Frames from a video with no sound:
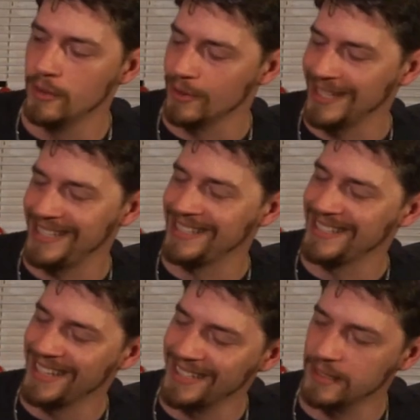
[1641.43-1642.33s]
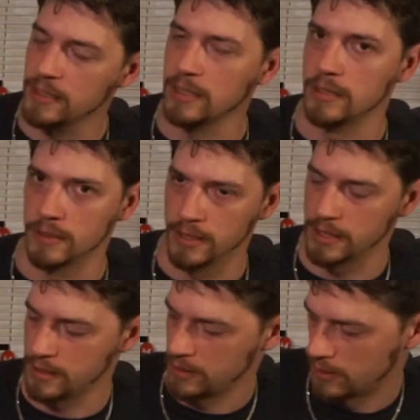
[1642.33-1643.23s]
Right, he's not as good.
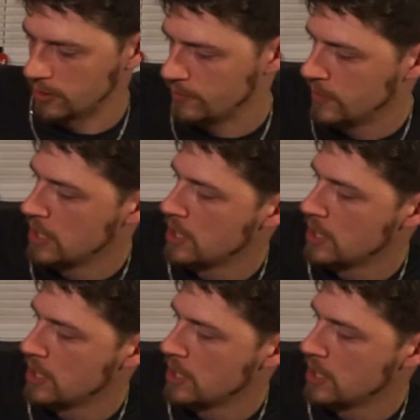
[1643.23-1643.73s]
Listen, though.